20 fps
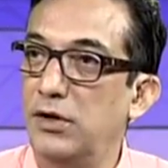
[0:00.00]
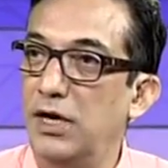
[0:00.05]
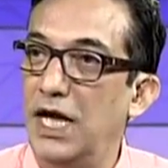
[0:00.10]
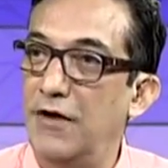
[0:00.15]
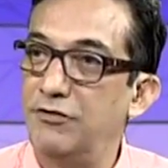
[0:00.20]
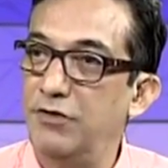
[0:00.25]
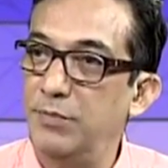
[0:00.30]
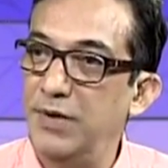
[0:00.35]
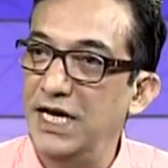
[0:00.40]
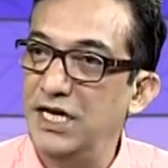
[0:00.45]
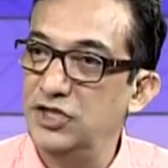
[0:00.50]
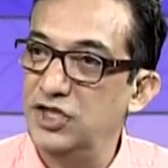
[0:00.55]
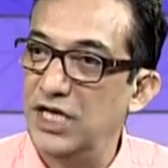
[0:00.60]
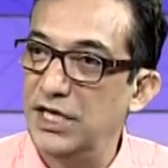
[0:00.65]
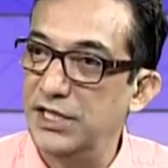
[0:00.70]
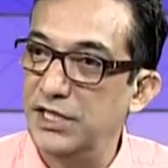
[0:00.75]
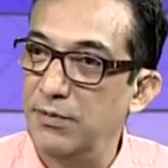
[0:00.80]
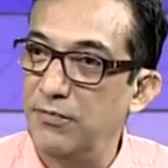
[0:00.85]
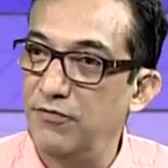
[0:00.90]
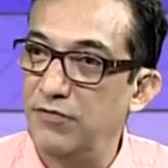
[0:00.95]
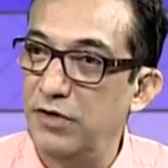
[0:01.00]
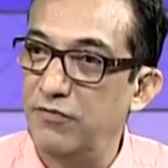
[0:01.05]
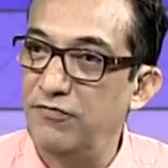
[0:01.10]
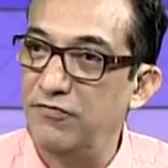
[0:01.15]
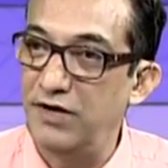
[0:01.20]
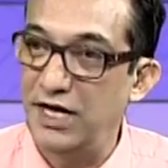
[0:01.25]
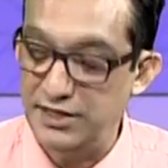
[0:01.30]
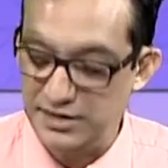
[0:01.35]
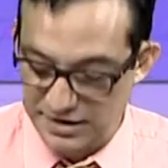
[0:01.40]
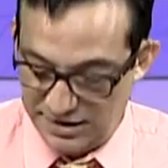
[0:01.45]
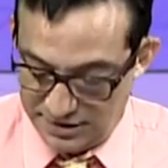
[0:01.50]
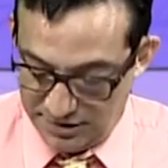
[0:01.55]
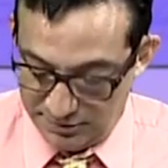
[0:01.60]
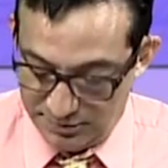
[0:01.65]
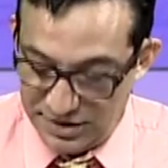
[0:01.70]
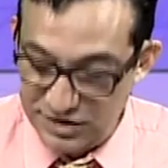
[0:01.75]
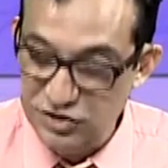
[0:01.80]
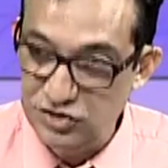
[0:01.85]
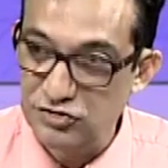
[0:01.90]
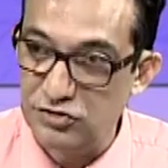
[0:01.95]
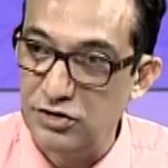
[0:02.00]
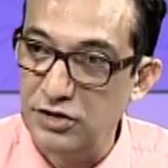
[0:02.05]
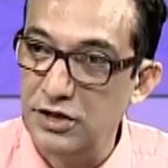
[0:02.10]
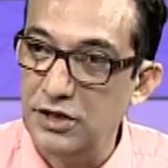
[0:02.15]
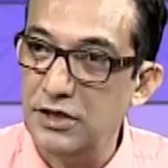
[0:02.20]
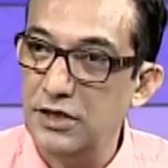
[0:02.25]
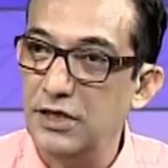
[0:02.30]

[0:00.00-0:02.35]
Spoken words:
So every page has some sort of fascinating picture,